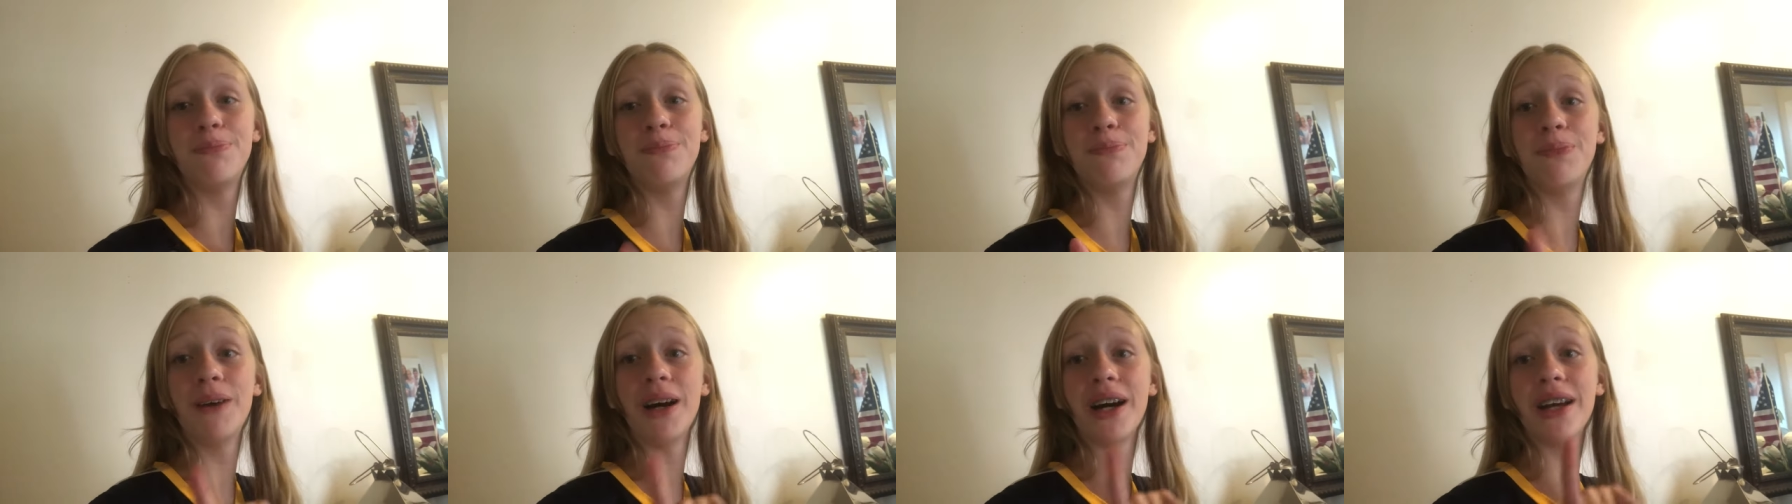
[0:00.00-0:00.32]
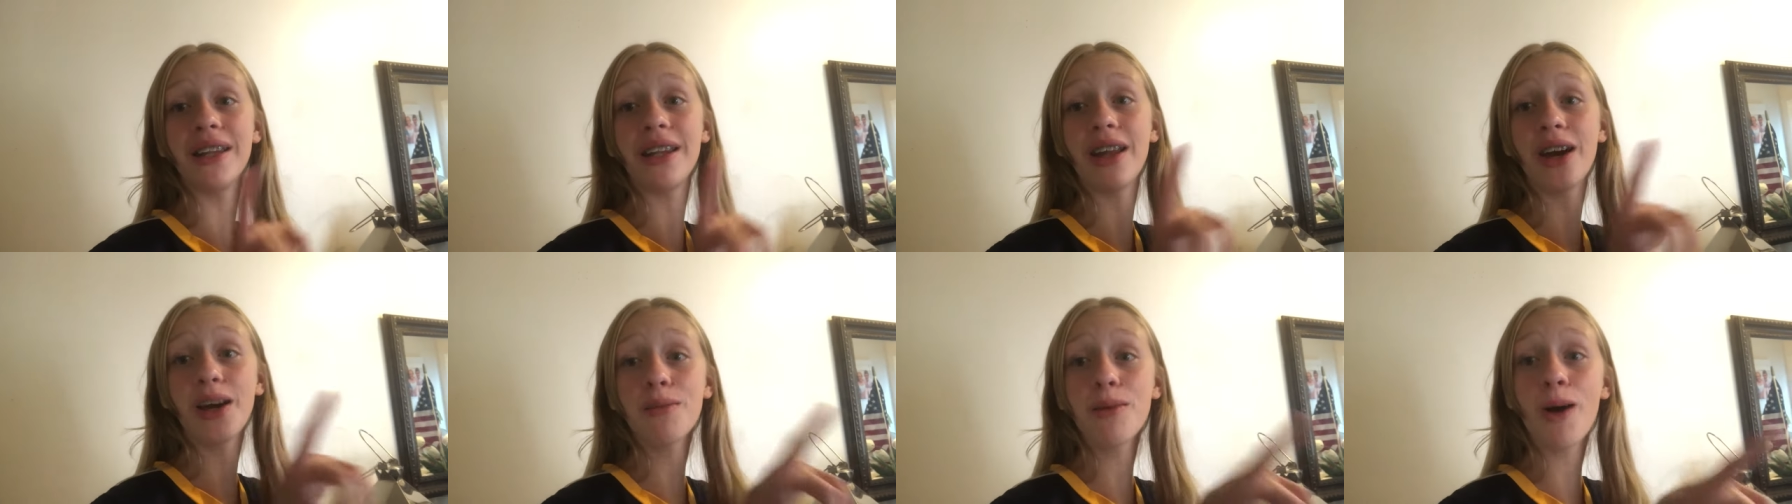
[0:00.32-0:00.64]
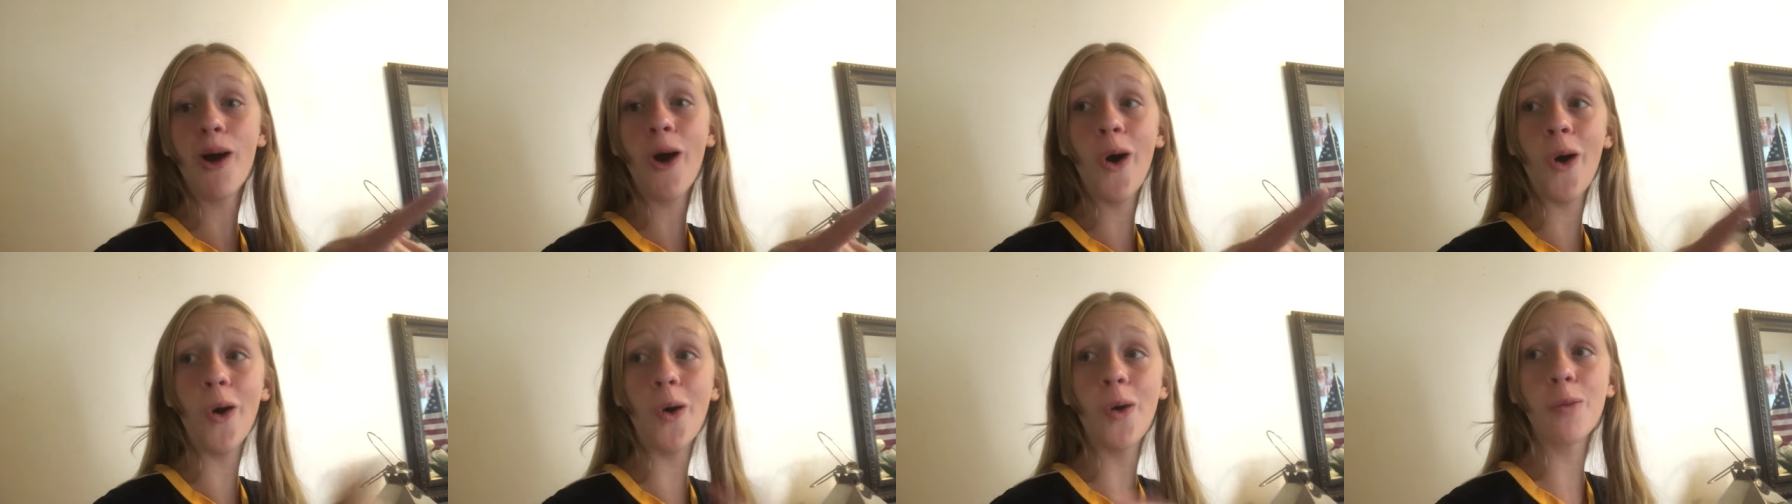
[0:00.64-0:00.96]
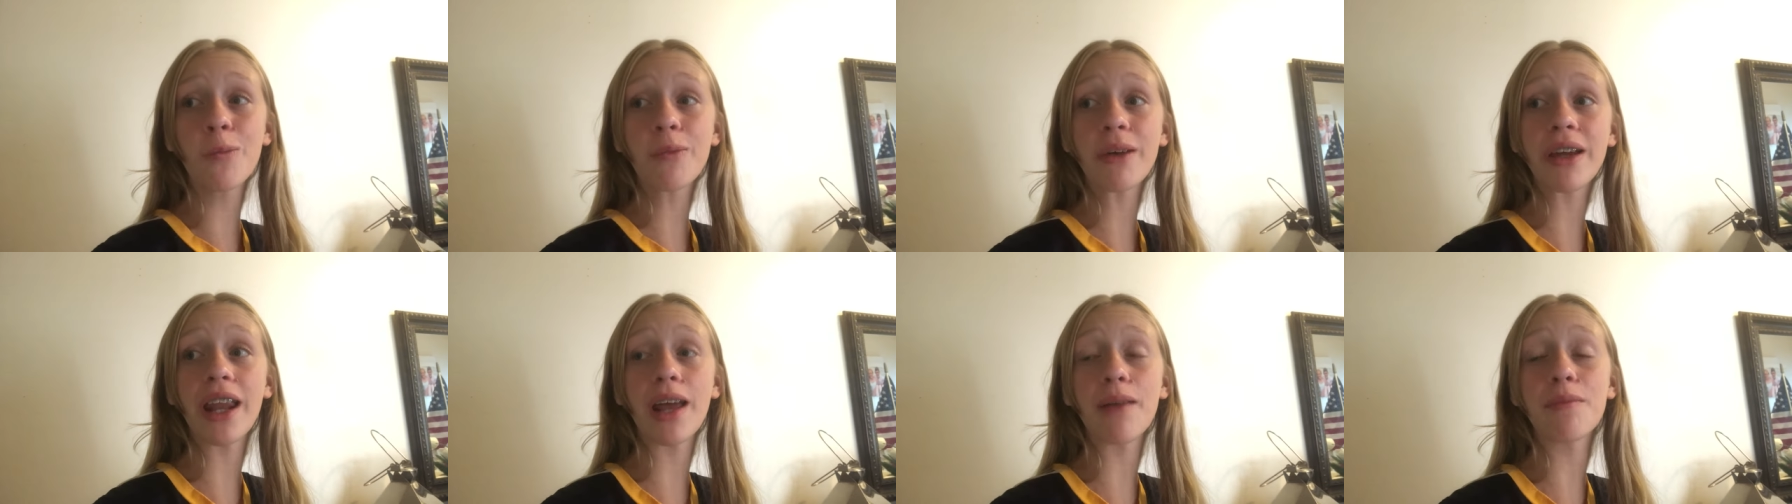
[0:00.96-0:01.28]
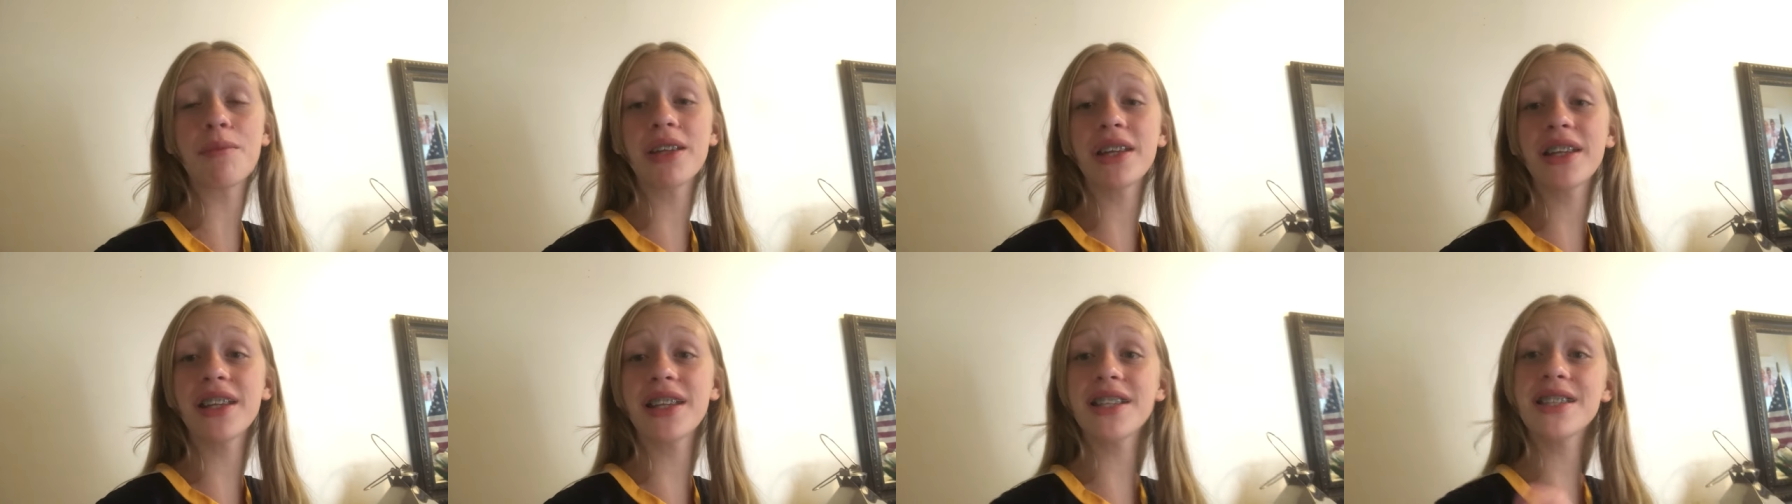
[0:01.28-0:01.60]
But now I'm home and I'm
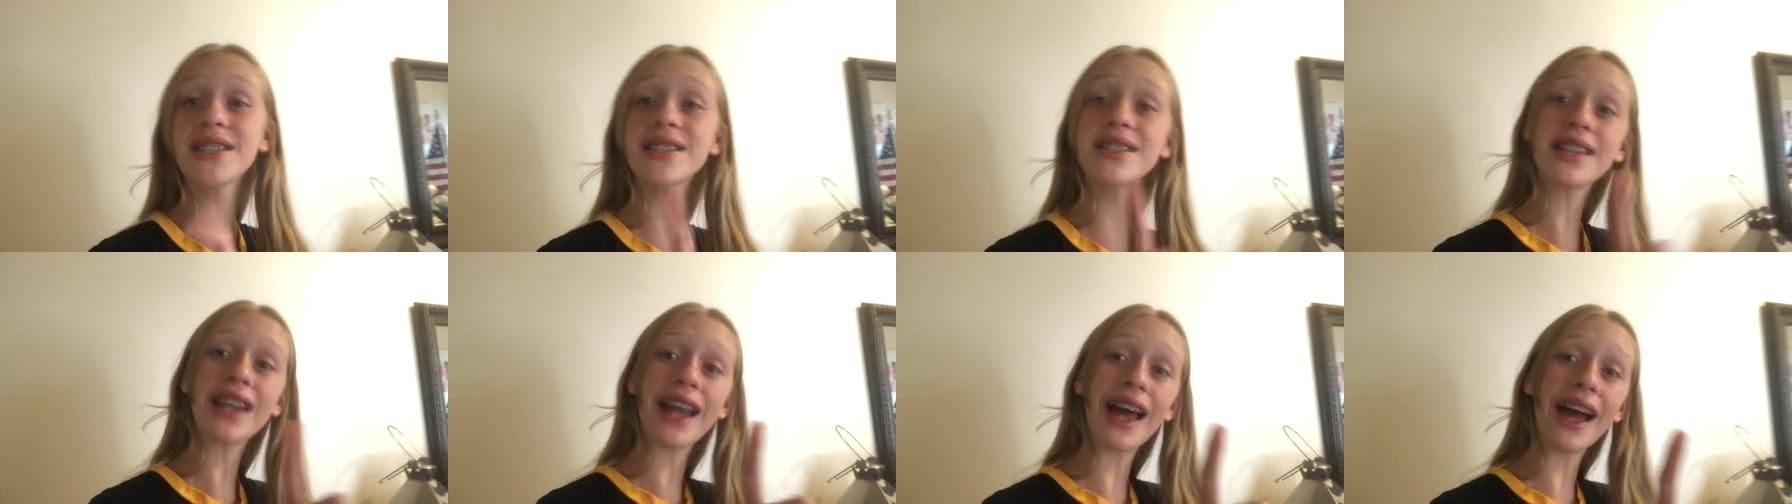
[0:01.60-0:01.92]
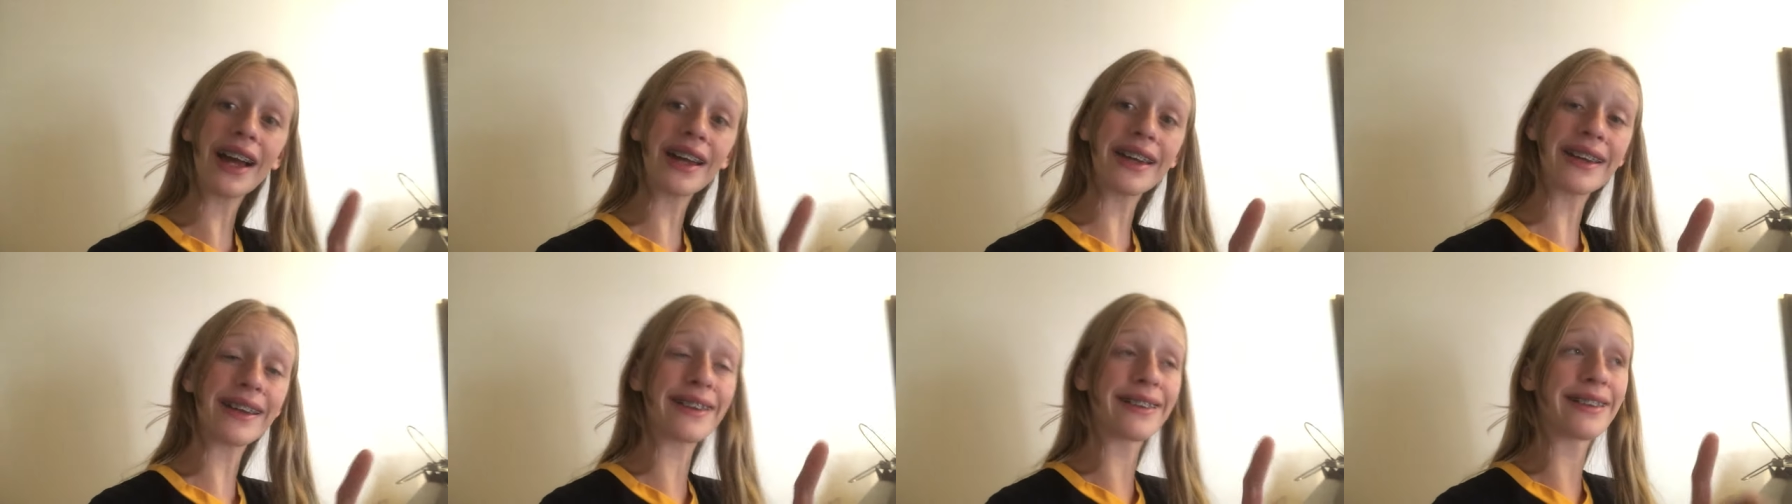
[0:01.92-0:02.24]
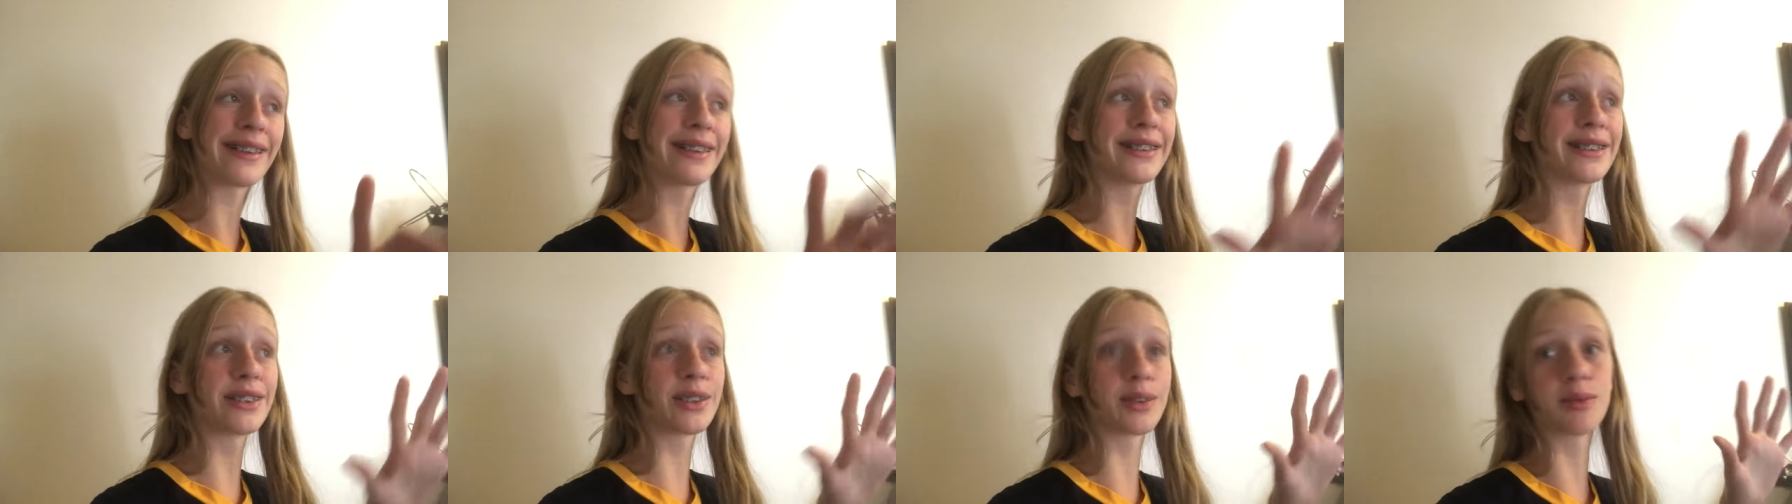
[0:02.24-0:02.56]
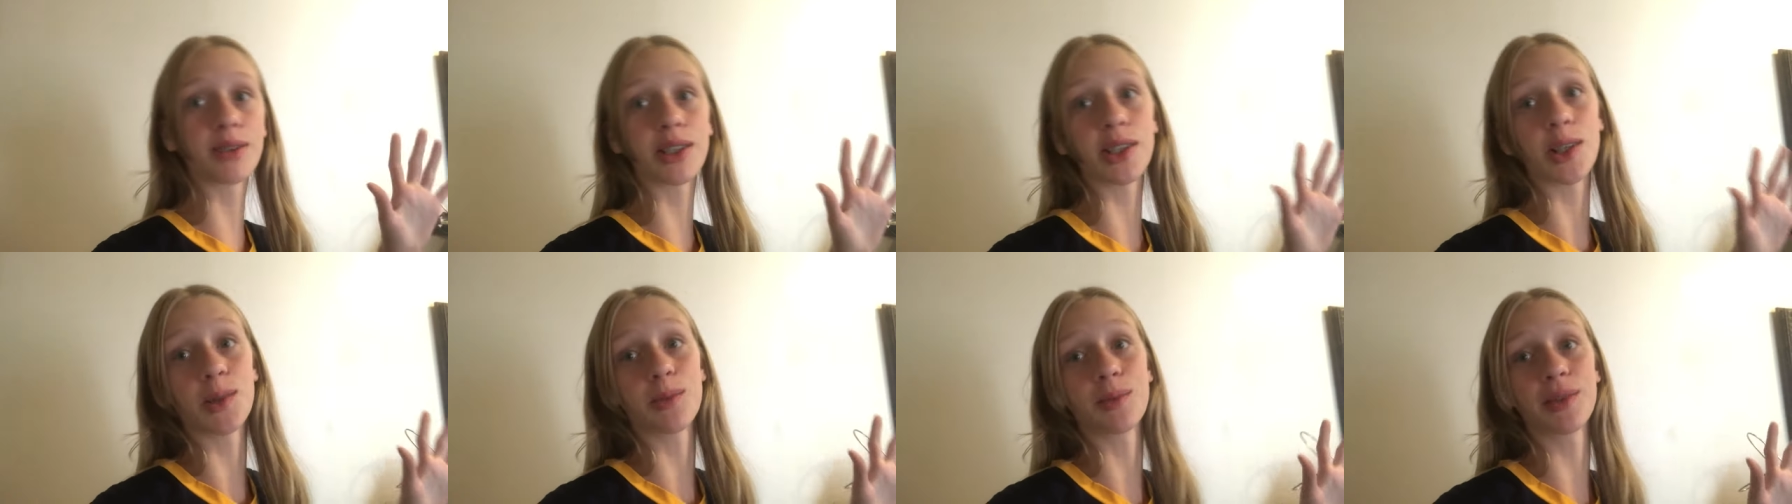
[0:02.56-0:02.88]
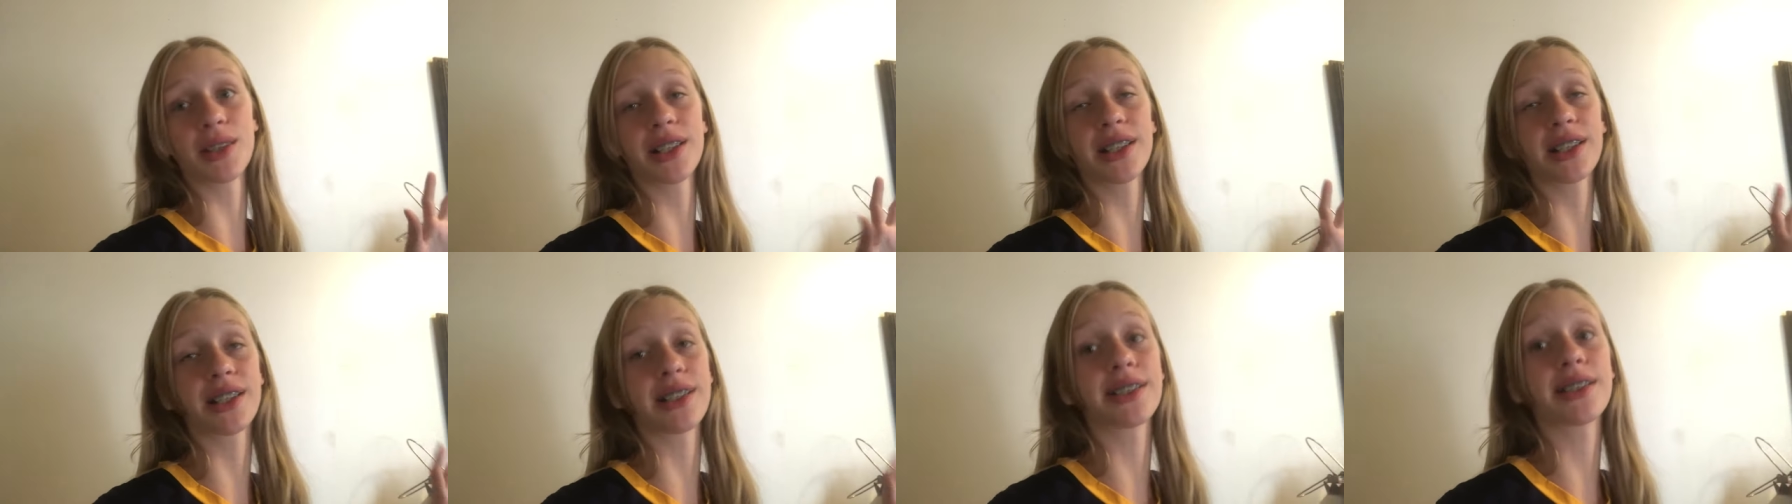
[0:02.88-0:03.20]
gonna get a snack and then do my
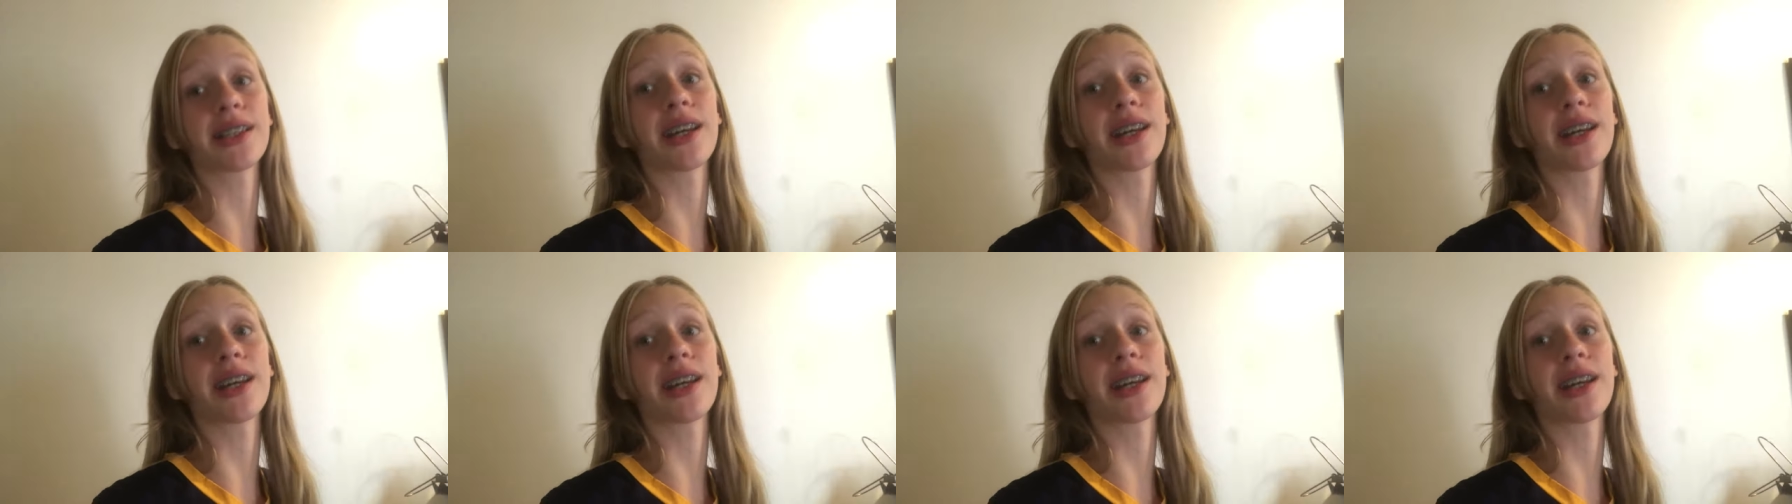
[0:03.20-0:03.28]
homework because